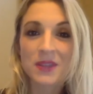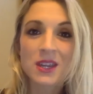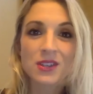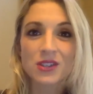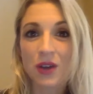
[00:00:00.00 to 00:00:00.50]

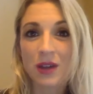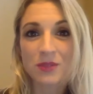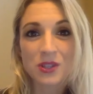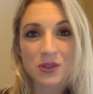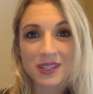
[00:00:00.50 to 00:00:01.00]
So I'm so
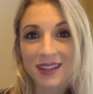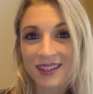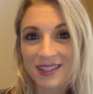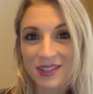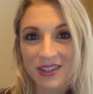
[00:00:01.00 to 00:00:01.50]
excited to
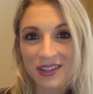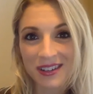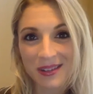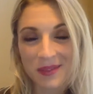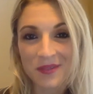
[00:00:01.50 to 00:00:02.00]
start
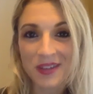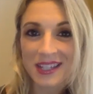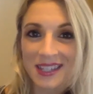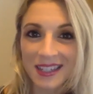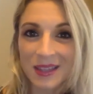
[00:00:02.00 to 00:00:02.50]

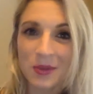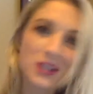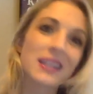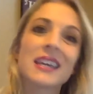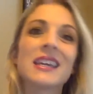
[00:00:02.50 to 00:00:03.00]
investing in the market.